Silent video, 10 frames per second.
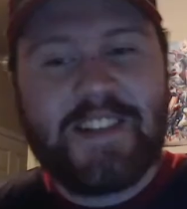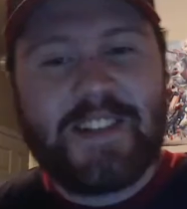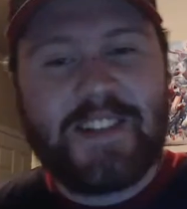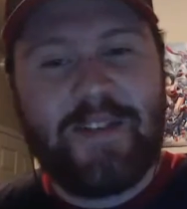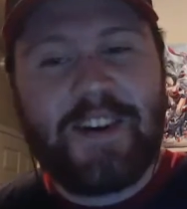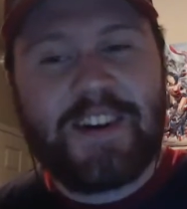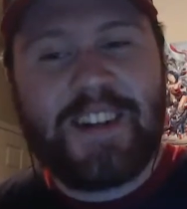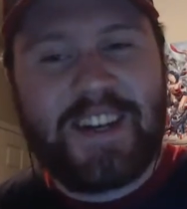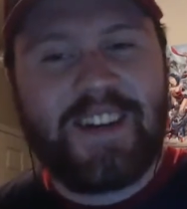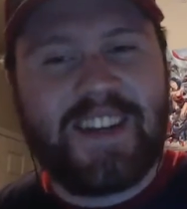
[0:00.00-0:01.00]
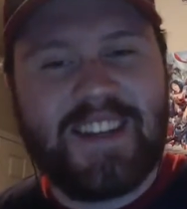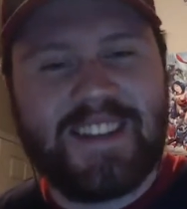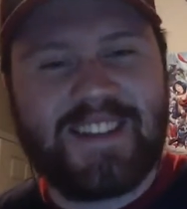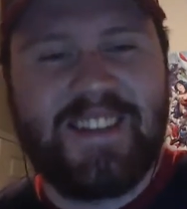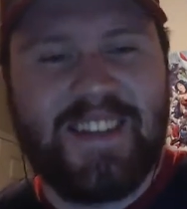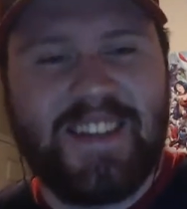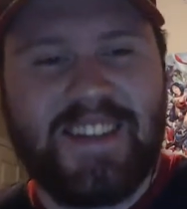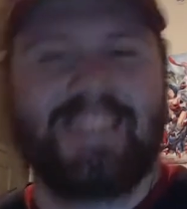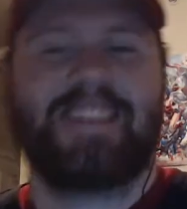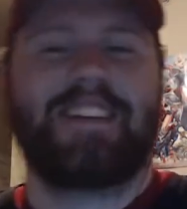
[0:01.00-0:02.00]
still very good at cooking and sewing.
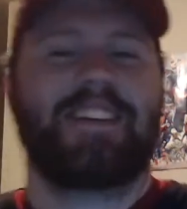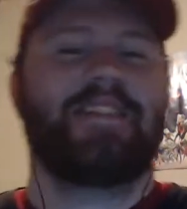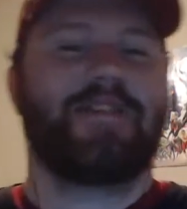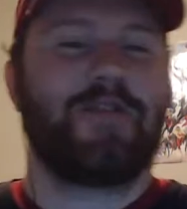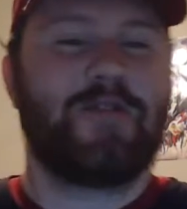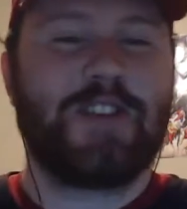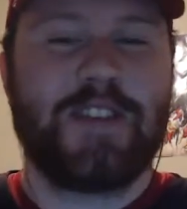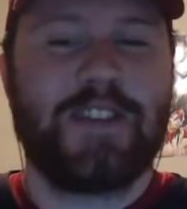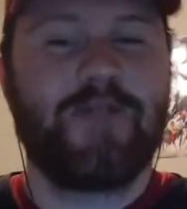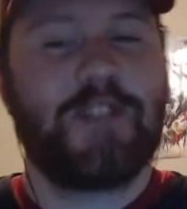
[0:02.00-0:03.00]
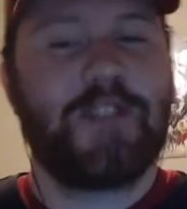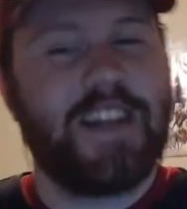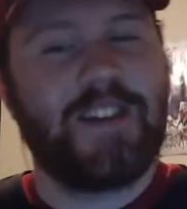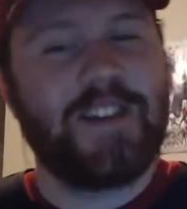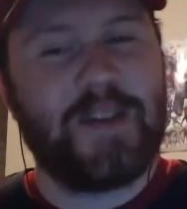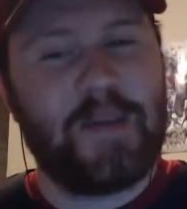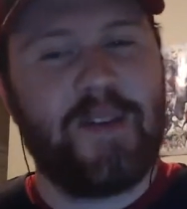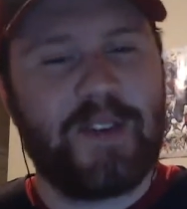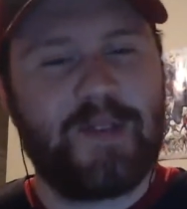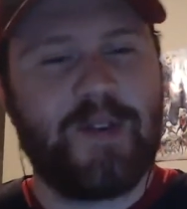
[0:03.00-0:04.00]
So you could say she's the
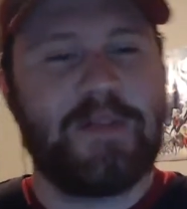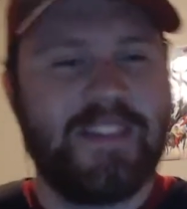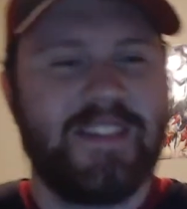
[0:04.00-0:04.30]
perfect woman.